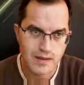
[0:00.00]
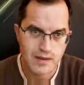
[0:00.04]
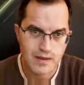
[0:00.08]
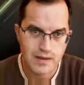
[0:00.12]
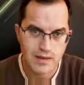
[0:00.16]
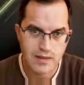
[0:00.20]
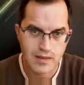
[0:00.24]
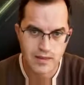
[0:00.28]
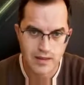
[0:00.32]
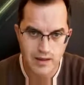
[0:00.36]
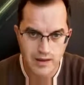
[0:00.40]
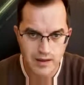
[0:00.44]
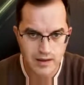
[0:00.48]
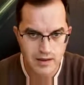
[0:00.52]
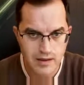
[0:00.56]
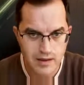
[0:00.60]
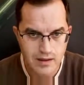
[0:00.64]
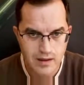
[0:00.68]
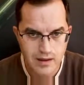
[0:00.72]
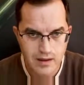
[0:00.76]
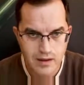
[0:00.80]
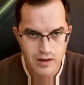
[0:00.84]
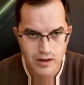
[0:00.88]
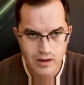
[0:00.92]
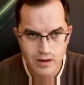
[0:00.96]
then
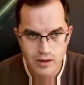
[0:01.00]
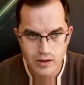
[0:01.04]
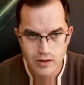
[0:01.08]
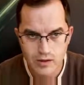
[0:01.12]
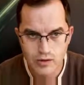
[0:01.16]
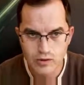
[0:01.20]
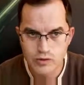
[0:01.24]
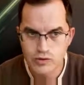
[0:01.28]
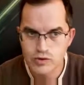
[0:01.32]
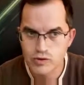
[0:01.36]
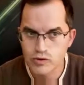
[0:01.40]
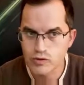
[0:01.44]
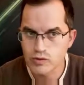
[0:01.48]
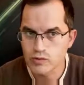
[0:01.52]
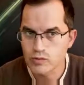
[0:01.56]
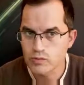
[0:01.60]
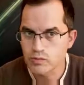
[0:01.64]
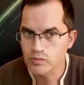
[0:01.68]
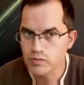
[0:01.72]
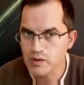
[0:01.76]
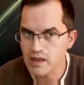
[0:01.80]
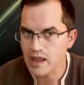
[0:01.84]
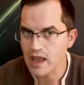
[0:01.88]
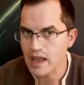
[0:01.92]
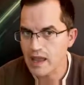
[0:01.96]
you should
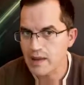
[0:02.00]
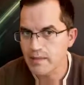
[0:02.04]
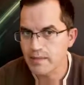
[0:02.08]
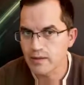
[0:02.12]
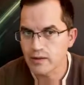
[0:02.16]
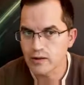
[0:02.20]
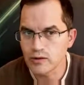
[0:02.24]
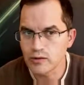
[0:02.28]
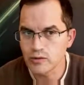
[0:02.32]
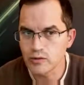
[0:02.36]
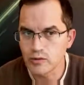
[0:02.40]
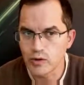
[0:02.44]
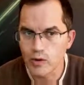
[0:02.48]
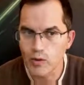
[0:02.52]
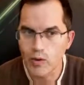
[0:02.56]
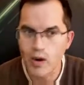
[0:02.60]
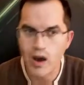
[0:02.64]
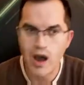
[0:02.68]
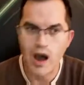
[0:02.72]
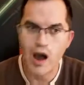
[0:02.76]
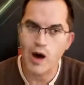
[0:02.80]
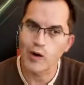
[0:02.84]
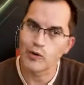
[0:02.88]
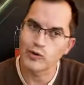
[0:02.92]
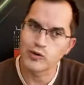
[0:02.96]
be able to know
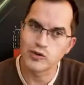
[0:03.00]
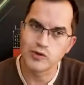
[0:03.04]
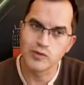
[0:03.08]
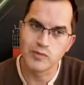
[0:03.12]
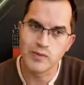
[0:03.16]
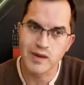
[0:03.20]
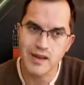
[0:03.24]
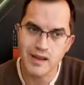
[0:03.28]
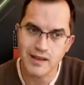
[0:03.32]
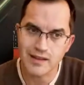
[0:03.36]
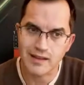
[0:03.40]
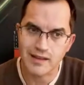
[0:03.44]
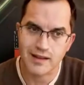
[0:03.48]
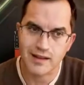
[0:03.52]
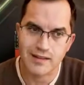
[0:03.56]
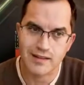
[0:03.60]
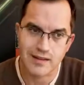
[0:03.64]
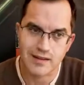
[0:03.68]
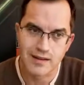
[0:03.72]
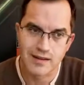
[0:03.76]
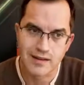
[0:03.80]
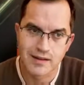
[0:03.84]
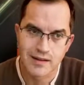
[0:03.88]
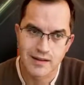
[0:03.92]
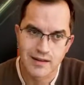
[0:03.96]
how to make that.
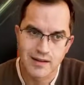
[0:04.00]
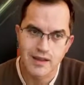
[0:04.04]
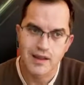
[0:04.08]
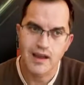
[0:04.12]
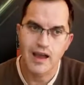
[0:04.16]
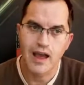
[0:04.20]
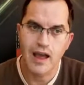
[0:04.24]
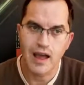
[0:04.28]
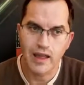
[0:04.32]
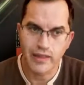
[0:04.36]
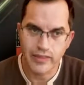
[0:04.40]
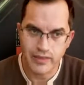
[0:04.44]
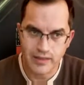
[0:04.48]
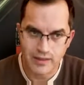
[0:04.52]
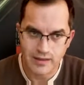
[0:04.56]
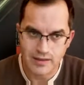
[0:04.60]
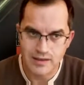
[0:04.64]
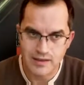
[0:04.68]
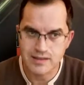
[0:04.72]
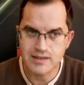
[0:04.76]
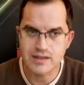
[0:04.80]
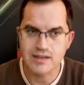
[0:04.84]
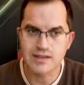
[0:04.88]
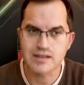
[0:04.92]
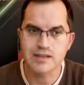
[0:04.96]
And this
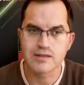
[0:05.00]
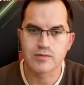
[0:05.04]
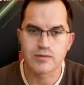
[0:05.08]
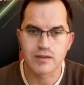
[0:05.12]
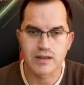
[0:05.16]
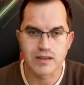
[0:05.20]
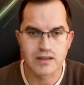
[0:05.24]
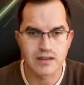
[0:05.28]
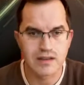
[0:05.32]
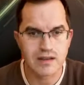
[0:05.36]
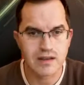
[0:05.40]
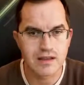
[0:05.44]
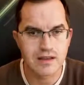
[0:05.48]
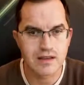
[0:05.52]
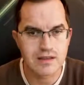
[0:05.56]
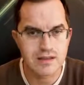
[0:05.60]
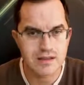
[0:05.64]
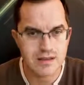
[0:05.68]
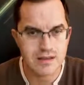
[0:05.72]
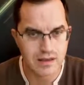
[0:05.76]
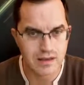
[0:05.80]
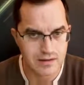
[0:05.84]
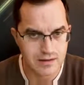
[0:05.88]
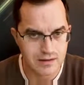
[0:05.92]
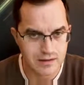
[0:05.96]
is written in
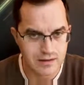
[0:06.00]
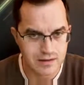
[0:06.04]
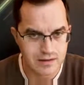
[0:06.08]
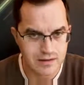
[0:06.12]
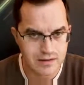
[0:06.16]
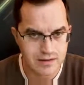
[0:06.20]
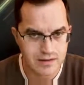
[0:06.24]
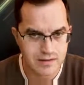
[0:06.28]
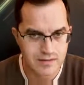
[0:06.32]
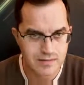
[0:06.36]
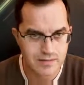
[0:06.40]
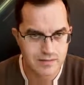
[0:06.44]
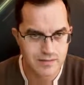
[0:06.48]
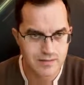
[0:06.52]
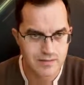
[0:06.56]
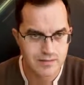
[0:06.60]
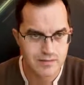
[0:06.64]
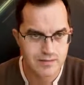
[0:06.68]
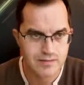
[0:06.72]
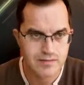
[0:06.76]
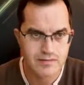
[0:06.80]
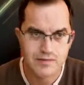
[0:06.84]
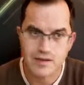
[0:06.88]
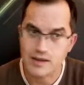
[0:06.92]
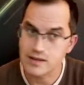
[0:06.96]
standards.
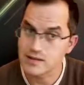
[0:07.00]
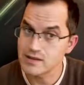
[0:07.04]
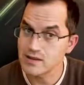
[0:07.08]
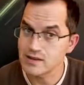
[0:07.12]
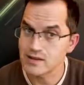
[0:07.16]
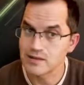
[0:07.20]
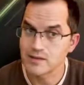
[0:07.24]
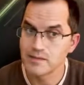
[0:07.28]
That's it.